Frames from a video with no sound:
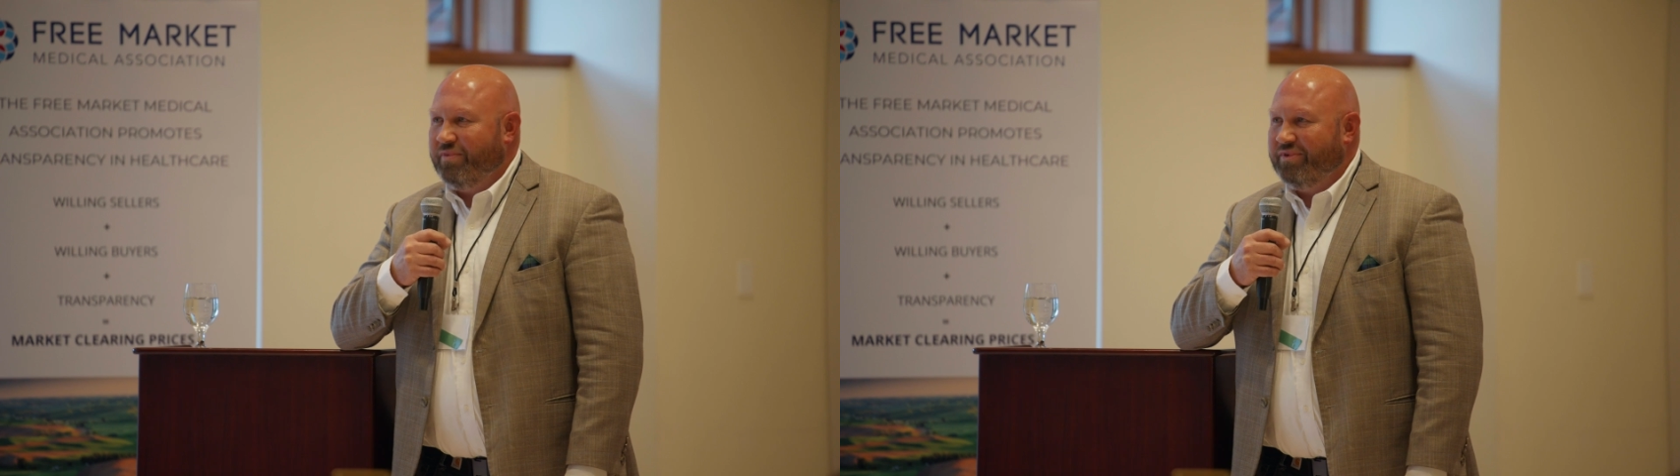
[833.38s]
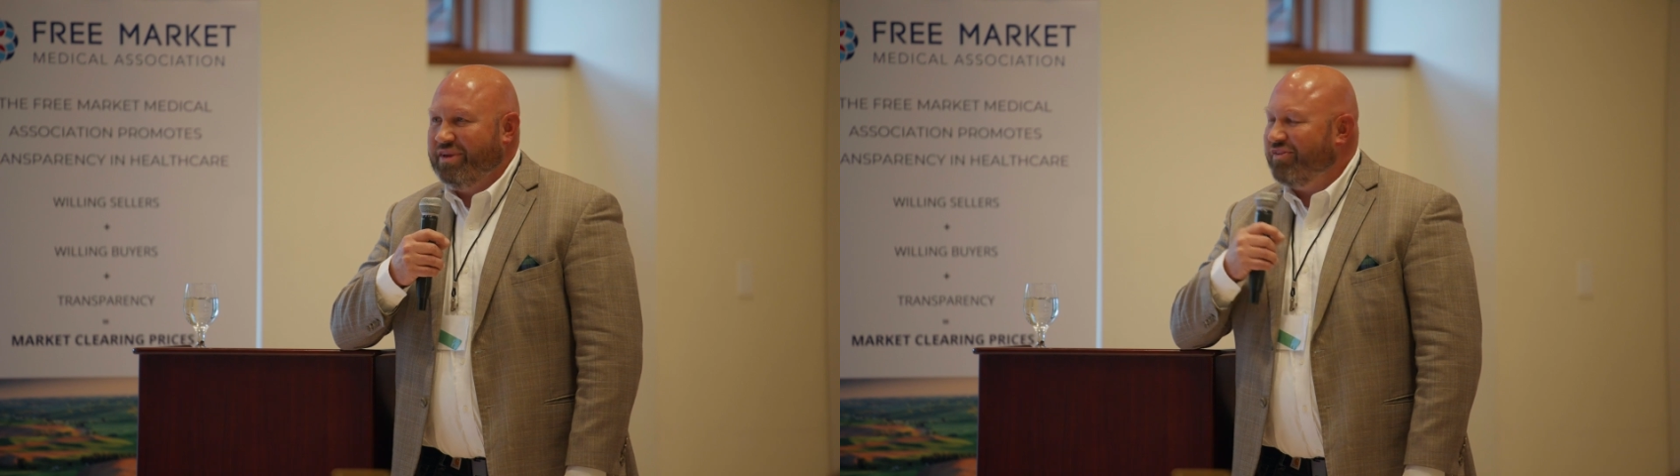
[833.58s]

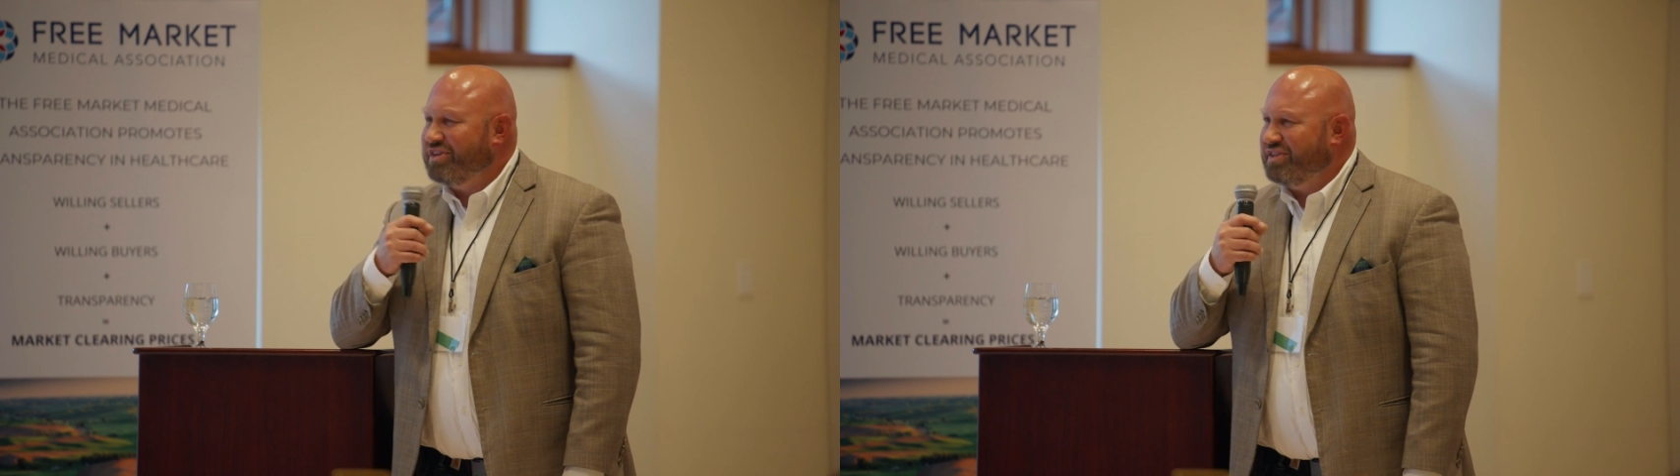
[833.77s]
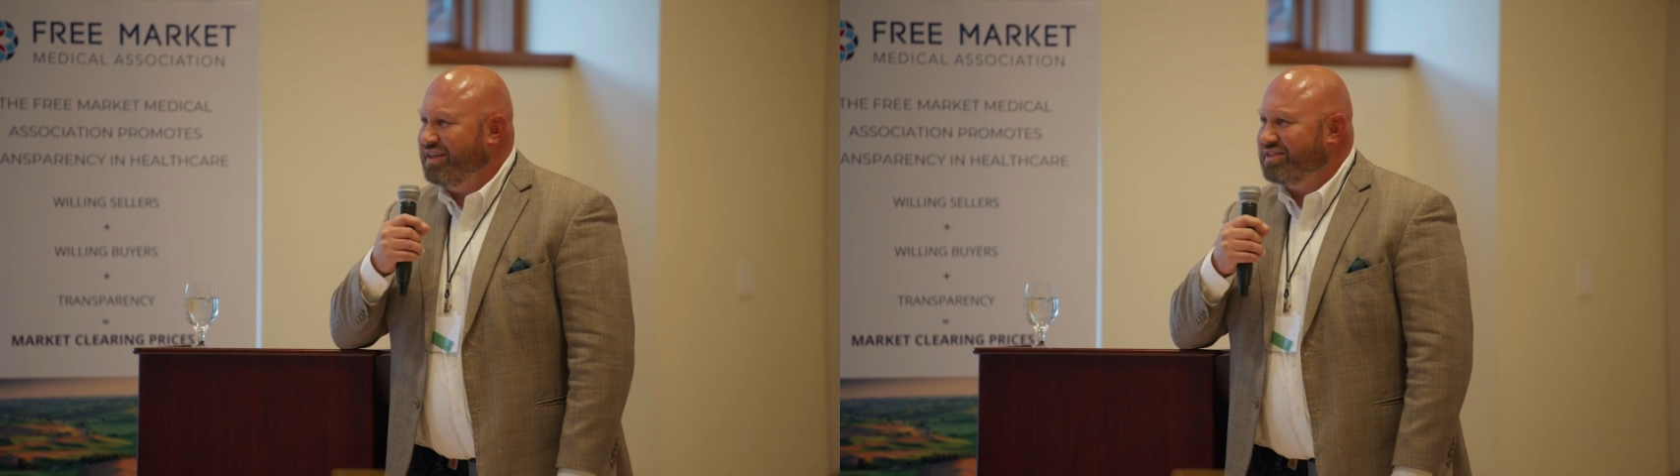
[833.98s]
Never
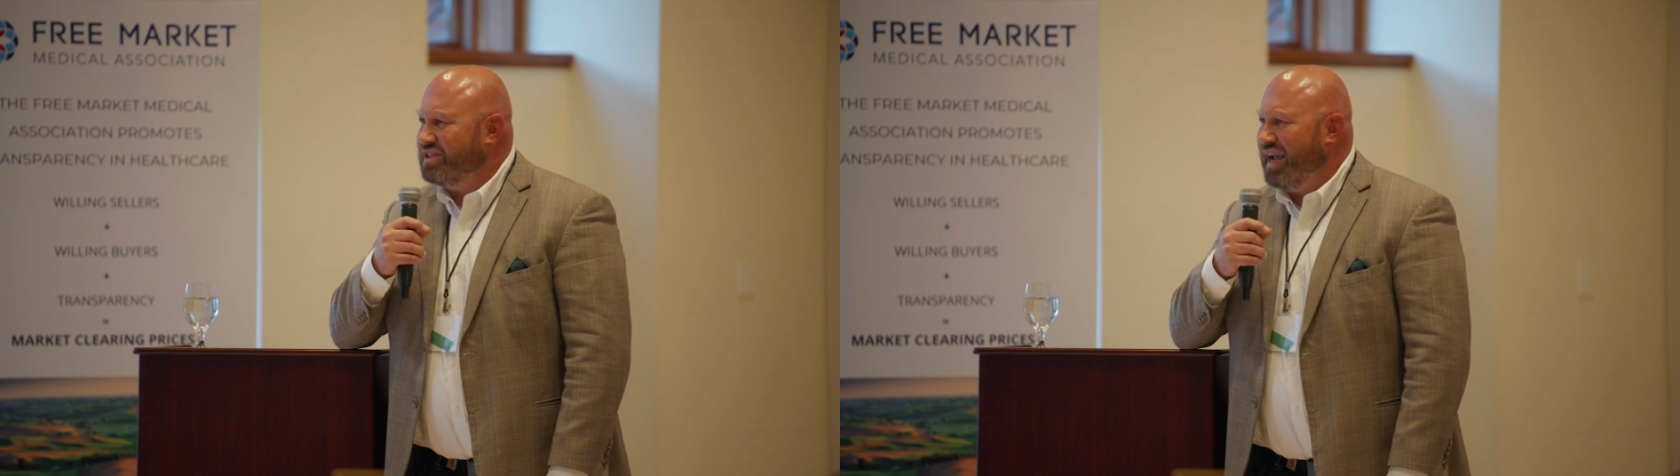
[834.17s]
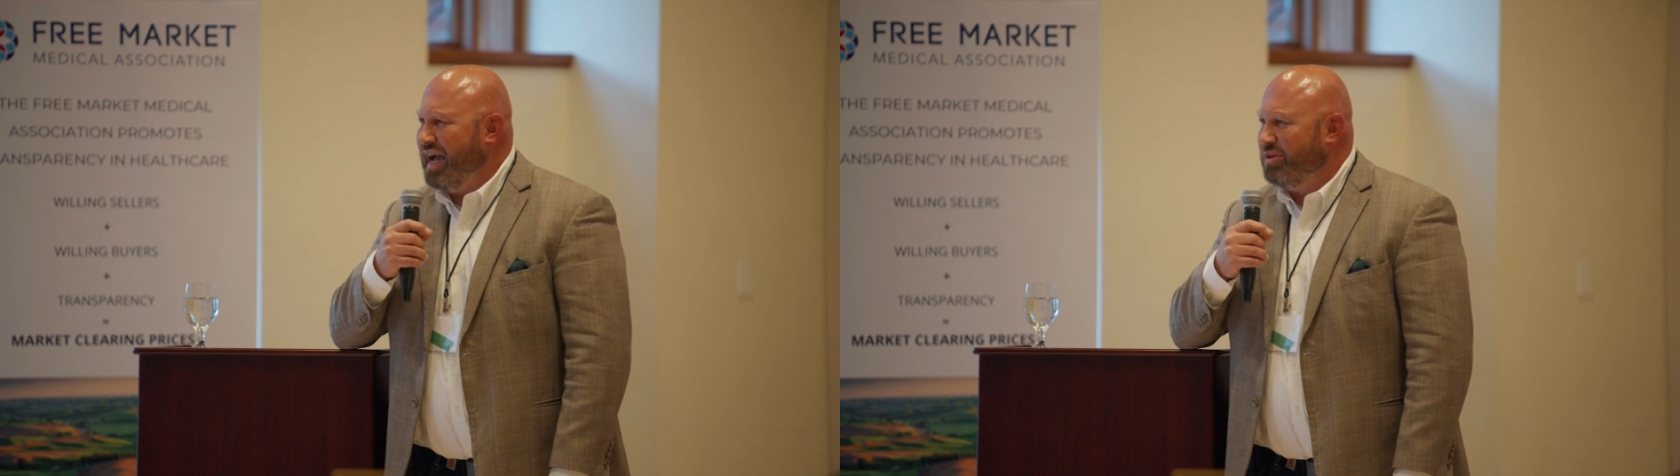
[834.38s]
seen
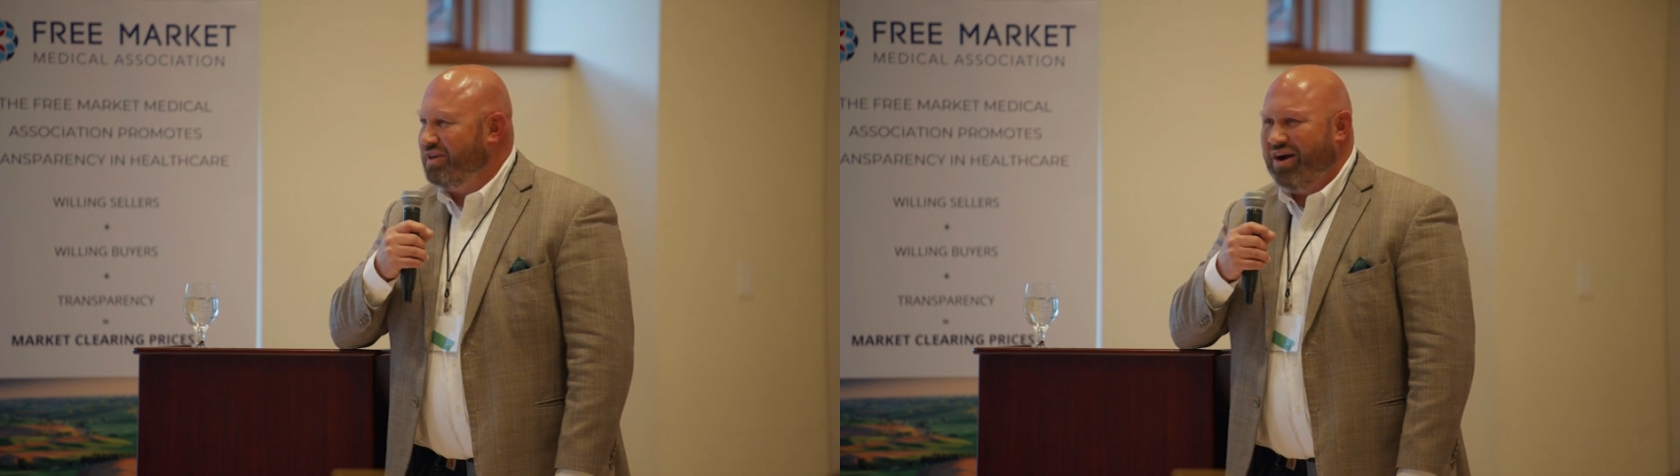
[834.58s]
such happy